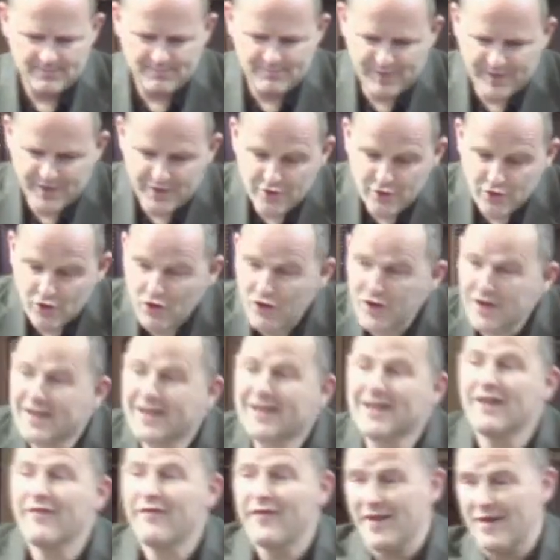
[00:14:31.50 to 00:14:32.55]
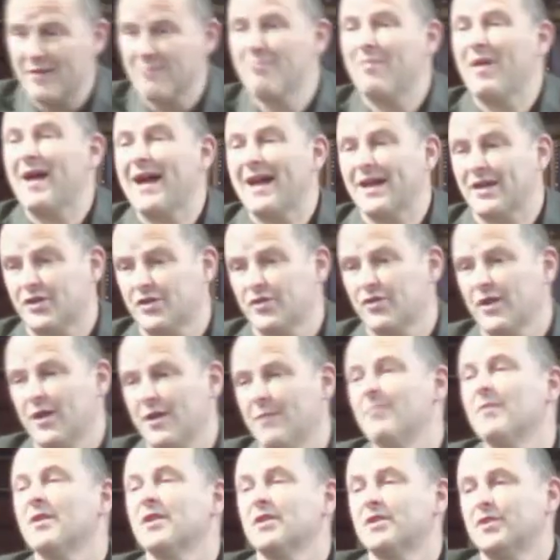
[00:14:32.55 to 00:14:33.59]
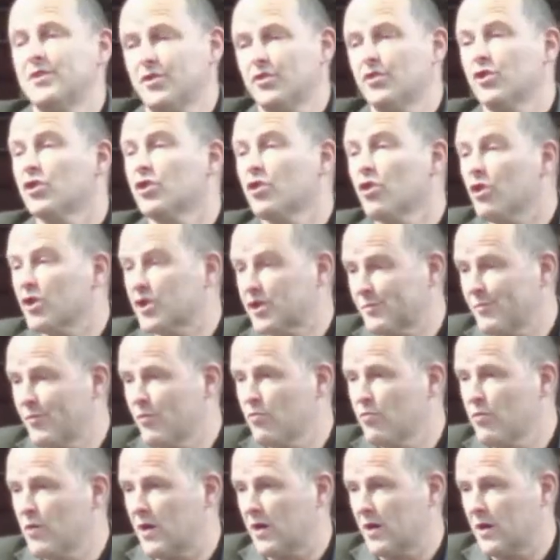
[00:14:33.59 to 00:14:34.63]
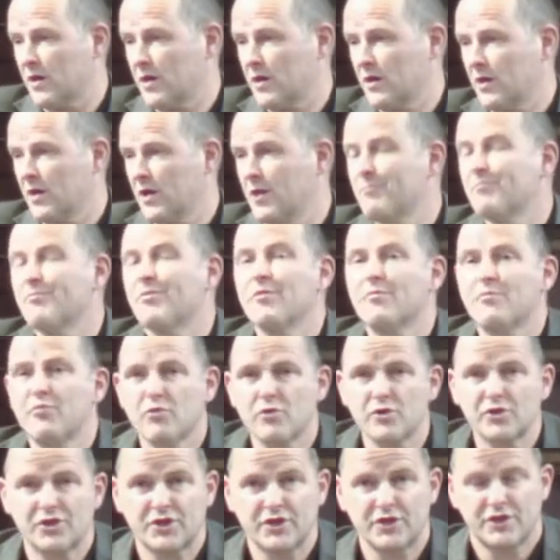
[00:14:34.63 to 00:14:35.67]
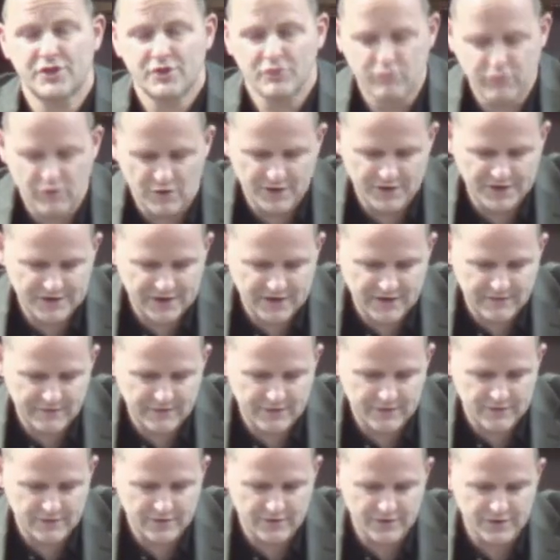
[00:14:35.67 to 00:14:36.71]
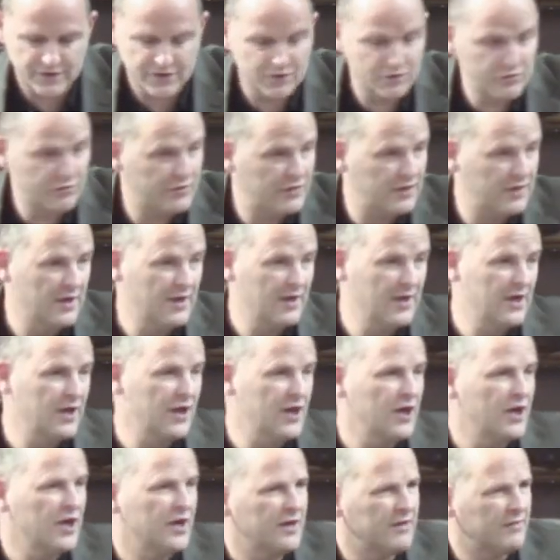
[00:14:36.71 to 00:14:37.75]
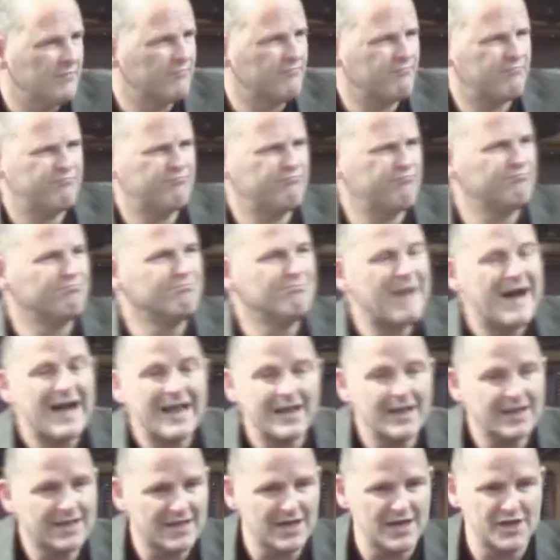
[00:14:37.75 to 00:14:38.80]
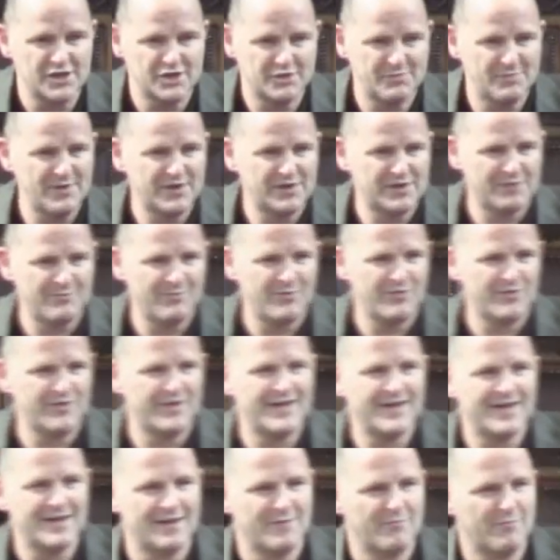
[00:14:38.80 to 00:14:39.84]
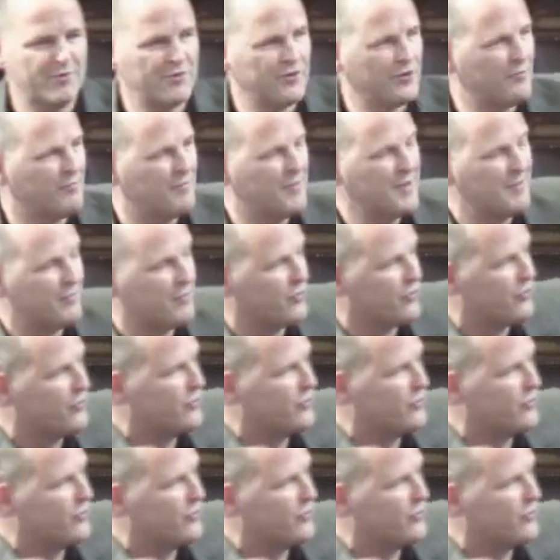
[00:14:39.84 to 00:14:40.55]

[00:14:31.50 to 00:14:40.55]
by not giving back to him and to the gospel work in proportion to what he's given to us. You know, the Malachi speaks about that, about the people